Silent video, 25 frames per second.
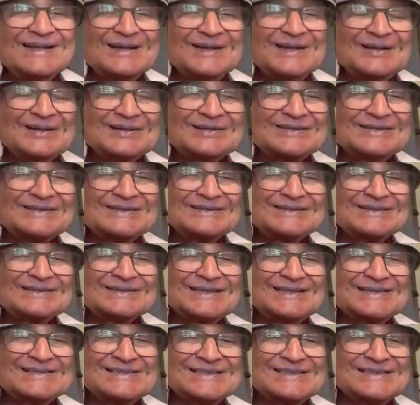
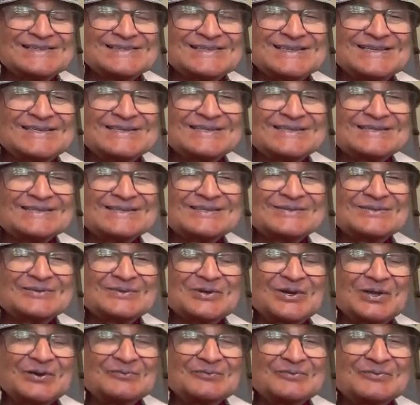this is the
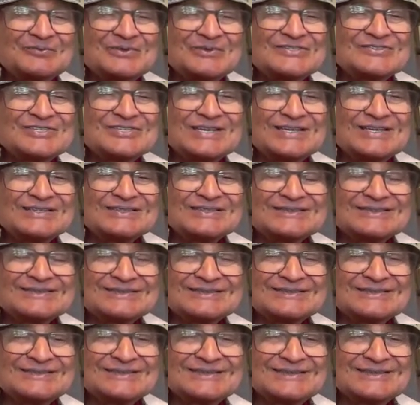convincing
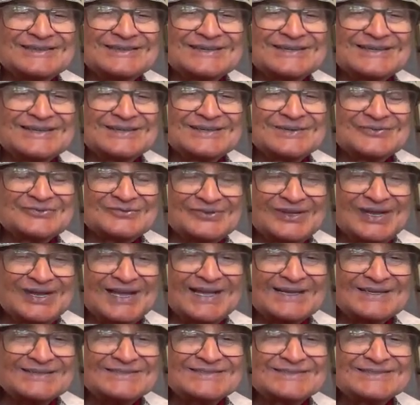
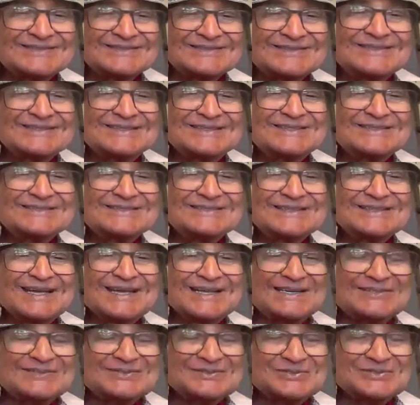fact
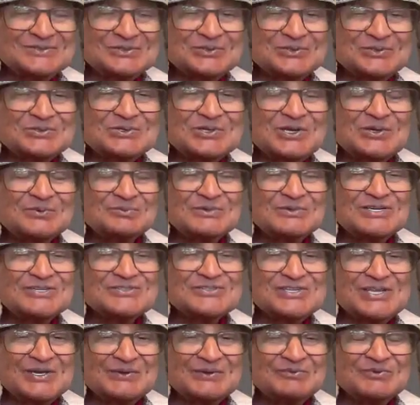that should
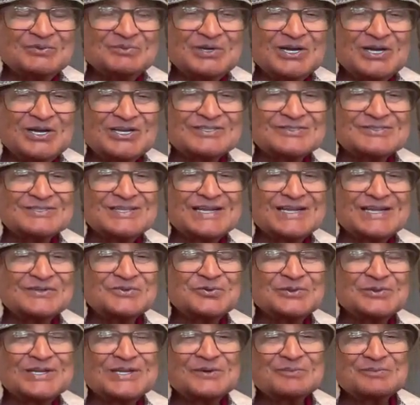convince everybody
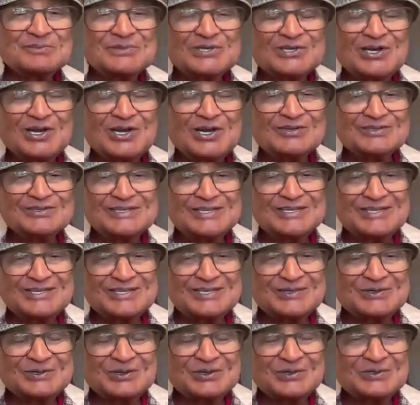that we are beyond the
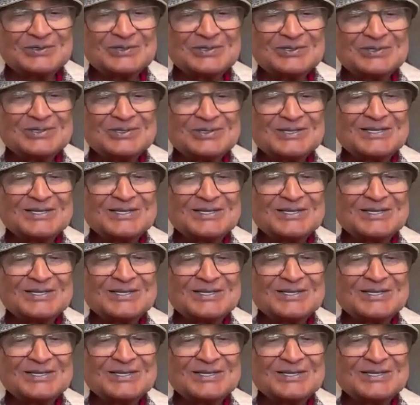ego.